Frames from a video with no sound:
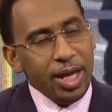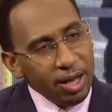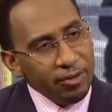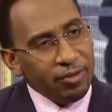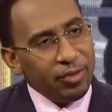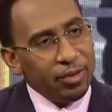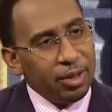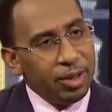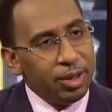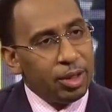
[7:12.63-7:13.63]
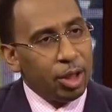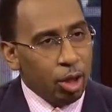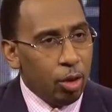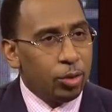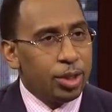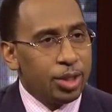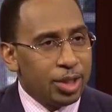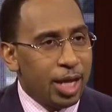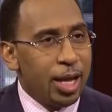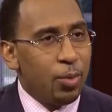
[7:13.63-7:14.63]
If the Golden
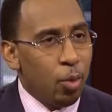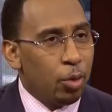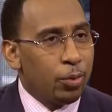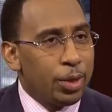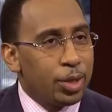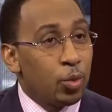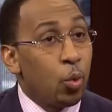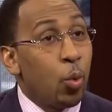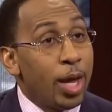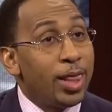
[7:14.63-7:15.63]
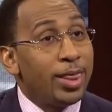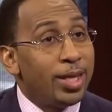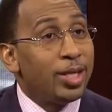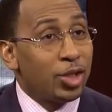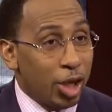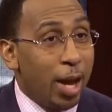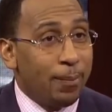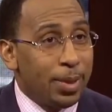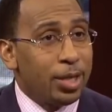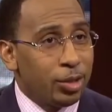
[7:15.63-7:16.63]
State Warriors win the
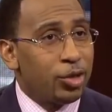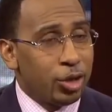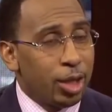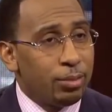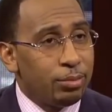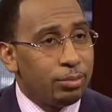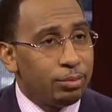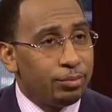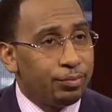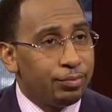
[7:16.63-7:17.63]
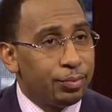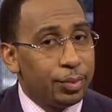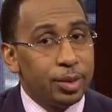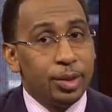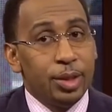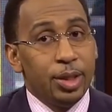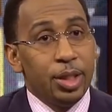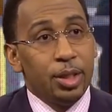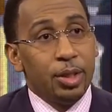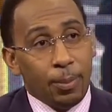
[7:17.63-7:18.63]
championship,
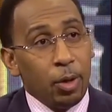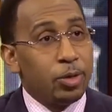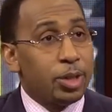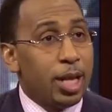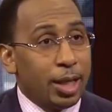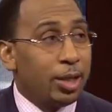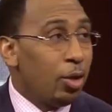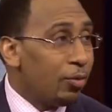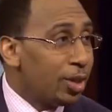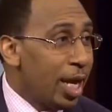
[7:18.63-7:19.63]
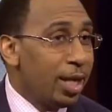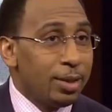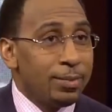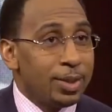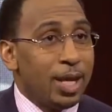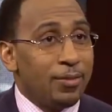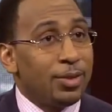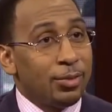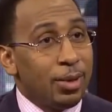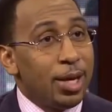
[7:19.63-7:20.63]
the person that can overtake him is
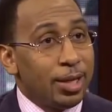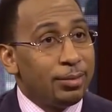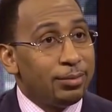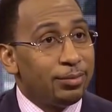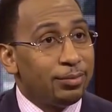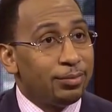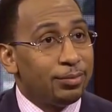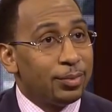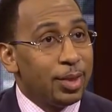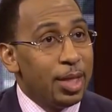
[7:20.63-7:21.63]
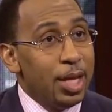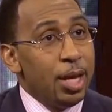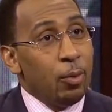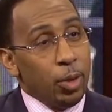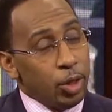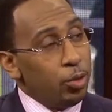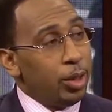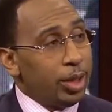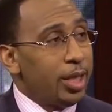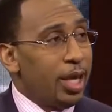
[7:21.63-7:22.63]
Kevin Durant. When you
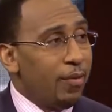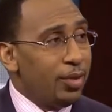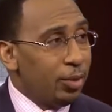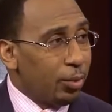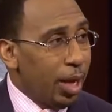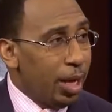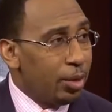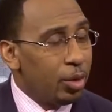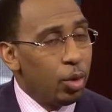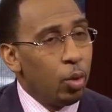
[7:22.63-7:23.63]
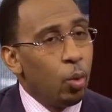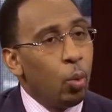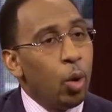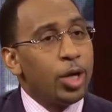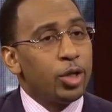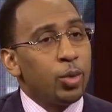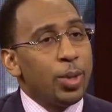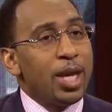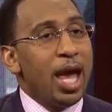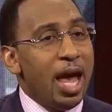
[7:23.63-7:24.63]
look at Kevin Durant, what do
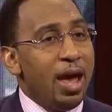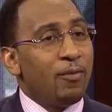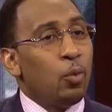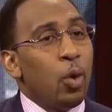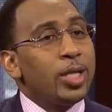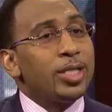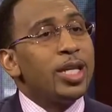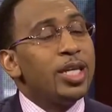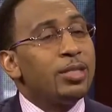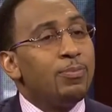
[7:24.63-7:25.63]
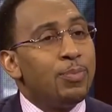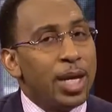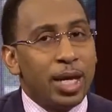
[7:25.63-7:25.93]
we have? What's his